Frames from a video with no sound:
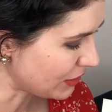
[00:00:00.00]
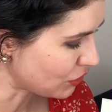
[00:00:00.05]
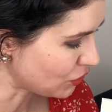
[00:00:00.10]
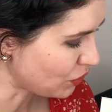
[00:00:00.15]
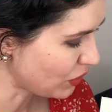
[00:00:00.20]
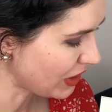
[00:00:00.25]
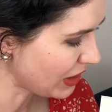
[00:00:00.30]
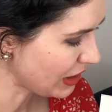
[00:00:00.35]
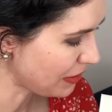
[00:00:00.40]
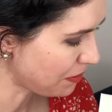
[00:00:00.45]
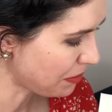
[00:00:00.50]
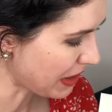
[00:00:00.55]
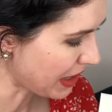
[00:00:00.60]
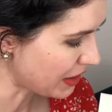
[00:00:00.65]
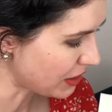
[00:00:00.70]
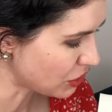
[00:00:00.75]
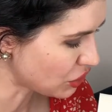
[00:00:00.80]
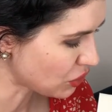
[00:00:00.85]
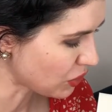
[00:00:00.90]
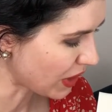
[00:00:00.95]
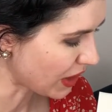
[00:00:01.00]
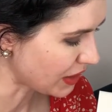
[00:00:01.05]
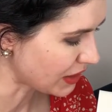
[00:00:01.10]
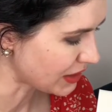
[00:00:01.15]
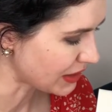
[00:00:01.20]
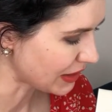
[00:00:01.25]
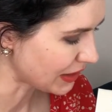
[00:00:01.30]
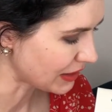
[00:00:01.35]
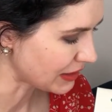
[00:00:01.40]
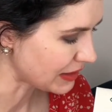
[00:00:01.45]
is really
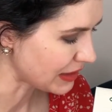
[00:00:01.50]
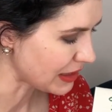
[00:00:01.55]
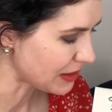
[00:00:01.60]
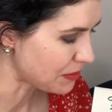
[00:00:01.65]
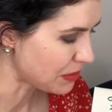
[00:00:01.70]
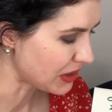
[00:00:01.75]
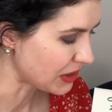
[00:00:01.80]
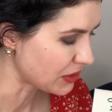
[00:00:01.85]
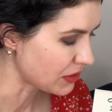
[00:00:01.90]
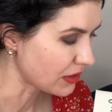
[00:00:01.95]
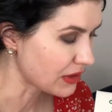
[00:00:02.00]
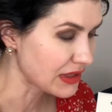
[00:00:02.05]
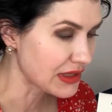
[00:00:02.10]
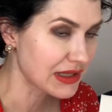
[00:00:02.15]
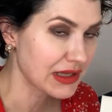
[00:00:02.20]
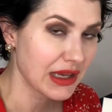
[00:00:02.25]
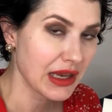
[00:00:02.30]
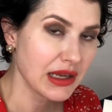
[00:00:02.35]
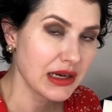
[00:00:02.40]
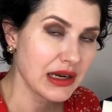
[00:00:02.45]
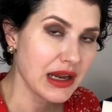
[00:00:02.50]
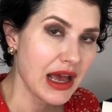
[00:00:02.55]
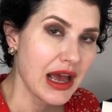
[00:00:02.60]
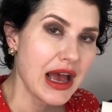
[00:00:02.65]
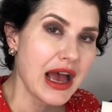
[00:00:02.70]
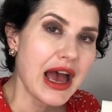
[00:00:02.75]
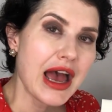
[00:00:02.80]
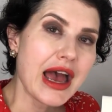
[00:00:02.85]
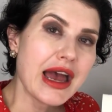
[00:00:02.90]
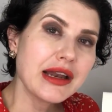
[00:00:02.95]
penetrating deep into the skin
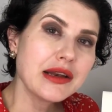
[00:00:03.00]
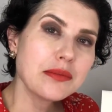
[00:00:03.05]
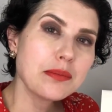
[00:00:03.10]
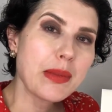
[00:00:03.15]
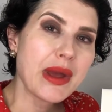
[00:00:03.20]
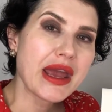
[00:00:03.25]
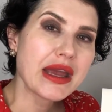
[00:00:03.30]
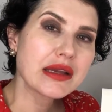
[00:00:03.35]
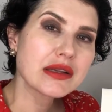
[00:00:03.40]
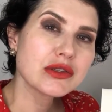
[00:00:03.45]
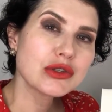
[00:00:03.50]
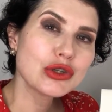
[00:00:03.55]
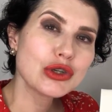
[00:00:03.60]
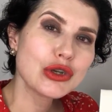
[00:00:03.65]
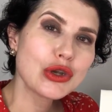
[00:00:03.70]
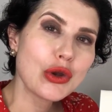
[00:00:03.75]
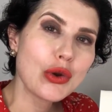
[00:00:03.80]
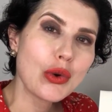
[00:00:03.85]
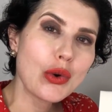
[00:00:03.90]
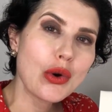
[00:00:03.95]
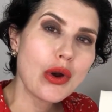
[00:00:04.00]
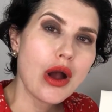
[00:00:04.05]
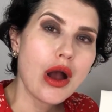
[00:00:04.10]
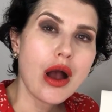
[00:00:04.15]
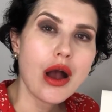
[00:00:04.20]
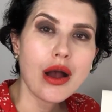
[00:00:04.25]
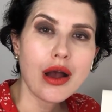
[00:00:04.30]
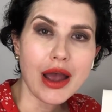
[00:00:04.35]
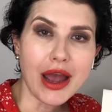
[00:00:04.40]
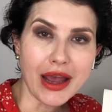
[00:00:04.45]
and makes you
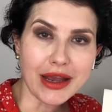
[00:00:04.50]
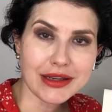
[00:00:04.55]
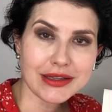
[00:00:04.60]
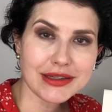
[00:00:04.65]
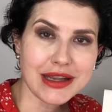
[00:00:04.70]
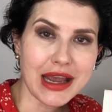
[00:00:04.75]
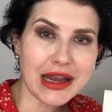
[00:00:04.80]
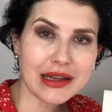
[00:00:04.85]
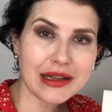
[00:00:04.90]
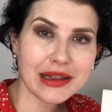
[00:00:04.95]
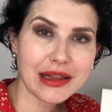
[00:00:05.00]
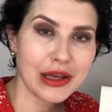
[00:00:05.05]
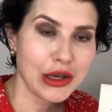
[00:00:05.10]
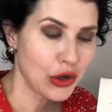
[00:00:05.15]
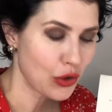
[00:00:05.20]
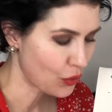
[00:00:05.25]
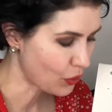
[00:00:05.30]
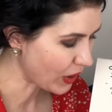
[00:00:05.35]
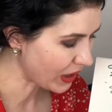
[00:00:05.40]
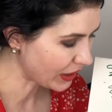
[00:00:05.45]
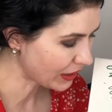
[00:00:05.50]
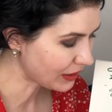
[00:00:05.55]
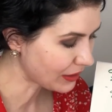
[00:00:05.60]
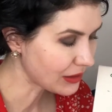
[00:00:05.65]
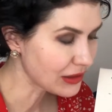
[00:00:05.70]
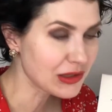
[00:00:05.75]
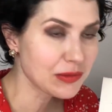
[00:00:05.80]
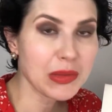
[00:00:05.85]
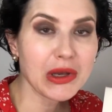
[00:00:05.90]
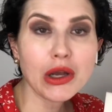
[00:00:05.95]
exactly
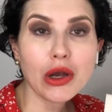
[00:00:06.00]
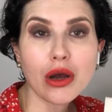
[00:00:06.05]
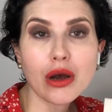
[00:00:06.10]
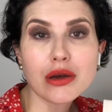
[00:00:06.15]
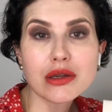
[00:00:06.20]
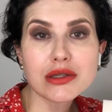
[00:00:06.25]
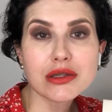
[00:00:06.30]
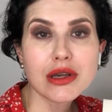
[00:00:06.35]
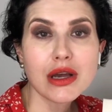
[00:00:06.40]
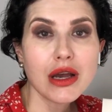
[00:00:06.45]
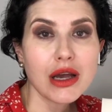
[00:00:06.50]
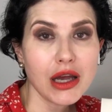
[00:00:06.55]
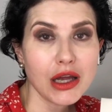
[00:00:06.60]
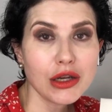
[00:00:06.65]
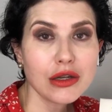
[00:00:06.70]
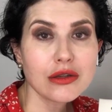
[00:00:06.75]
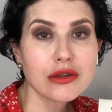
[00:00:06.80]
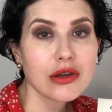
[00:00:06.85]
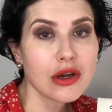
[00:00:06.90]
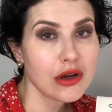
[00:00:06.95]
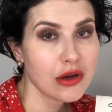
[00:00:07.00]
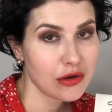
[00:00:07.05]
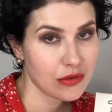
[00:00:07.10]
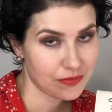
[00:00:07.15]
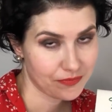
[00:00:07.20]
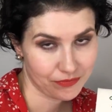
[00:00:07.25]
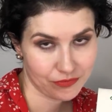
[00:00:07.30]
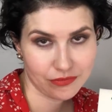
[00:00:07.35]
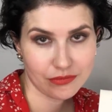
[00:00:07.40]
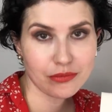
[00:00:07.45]
wrinkles because it
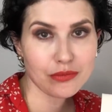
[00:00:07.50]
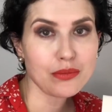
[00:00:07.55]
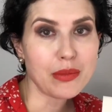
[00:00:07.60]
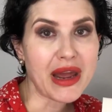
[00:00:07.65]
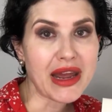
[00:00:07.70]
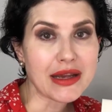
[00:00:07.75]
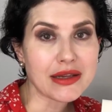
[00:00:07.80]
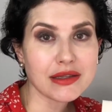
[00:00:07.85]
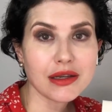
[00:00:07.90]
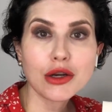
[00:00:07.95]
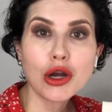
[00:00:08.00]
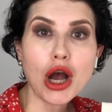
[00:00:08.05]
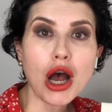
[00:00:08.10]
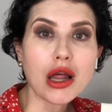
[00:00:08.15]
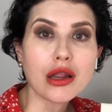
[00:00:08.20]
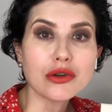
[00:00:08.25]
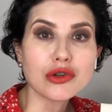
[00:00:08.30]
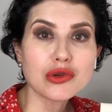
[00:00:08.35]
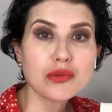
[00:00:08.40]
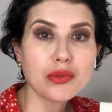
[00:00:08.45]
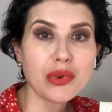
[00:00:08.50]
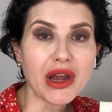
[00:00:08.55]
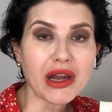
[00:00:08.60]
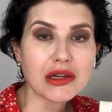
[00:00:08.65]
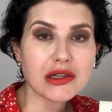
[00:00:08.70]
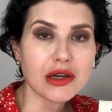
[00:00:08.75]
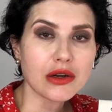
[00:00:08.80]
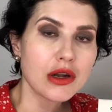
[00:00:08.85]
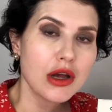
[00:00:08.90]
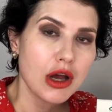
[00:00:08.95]
makes a collagen
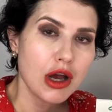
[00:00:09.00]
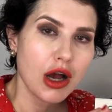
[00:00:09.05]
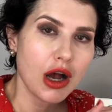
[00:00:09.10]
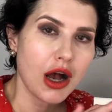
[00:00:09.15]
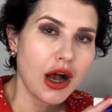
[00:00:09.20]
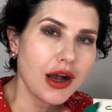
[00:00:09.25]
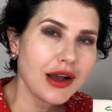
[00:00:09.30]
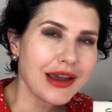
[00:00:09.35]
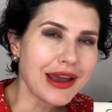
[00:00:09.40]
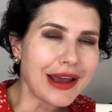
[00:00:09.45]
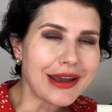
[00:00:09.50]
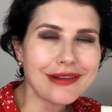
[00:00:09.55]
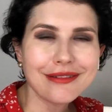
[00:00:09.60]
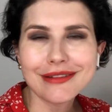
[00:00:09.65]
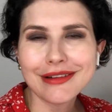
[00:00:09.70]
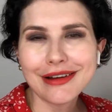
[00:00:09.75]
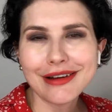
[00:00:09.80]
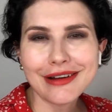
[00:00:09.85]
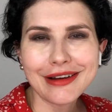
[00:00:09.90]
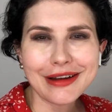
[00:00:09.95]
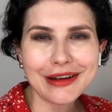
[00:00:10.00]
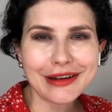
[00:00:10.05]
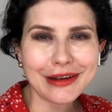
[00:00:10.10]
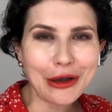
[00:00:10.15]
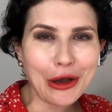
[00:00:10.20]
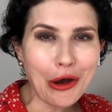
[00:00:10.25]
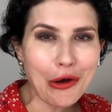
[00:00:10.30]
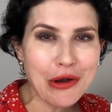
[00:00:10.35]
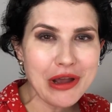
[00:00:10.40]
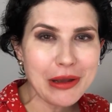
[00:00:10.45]
breakdown. Okay,
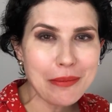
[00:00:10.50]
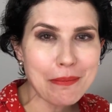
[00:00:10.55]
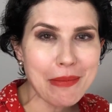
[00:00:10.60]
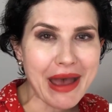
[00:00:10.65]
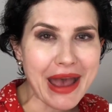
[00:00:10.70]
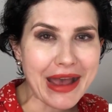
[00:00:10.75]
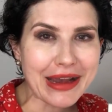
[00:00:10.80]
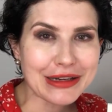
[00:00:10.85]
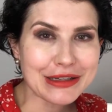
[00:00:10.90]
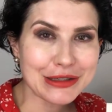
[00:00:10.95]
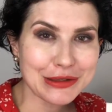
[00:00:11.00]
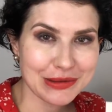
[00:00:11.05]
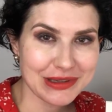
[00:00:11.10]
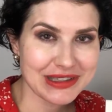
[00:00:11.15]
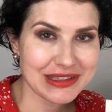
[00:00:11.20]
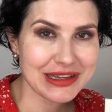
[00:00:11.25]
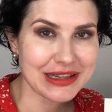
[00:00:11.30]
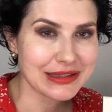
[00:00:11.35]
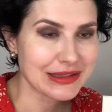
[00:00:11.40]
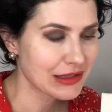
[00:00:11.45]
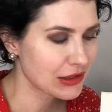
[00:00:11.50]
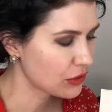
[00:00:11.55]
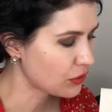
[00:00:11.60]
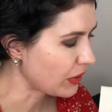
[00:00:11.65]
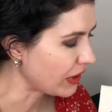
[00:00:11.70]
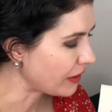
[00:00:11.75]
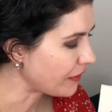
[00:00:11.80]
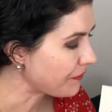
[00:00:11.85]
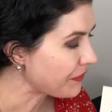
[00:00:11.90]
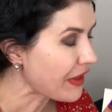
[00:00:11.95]
going back to
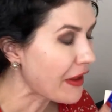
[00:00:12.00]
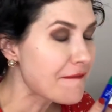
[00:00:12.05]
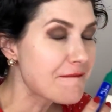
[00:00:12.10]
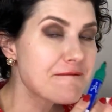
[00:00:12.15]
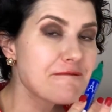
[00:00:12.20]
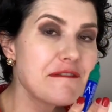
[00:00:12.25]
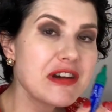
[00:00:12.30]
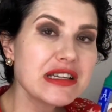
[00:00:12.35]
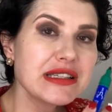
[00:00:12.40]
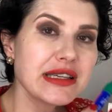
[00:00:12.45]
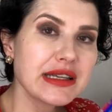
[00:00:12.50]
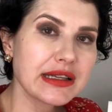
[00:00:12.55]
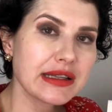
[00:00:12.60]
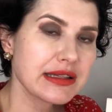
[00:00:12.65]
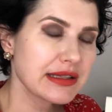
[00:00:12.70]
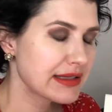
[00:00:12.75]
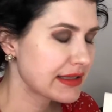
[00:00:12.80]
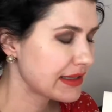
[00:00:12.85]
sunscreen. Physical